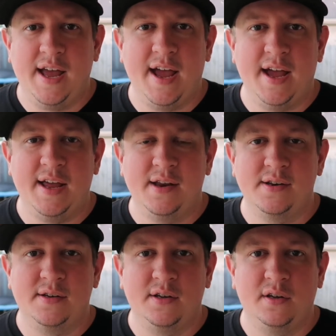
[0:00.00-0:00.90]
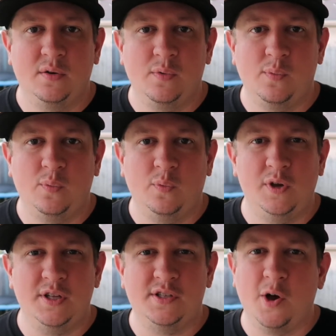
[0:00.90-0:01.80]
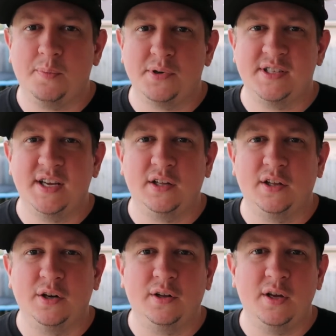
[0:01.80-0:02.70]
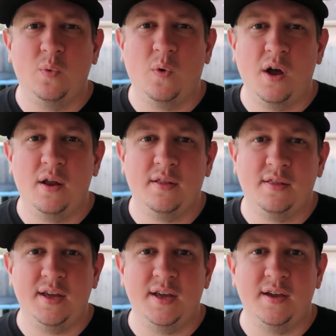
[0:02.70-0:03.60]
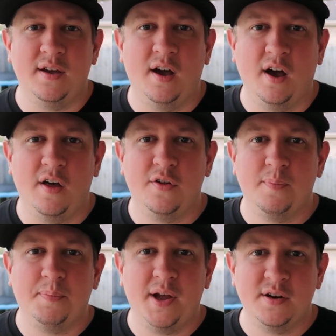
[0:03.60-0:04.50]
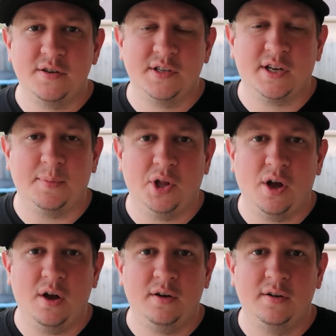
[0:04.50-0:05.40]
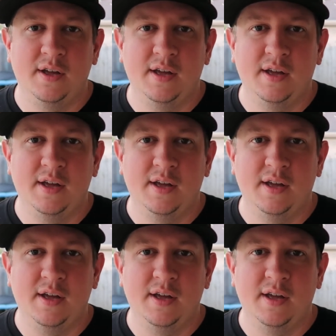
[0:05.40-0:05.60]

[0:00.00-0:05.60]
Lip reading: and we don't particularly want the other players to come along,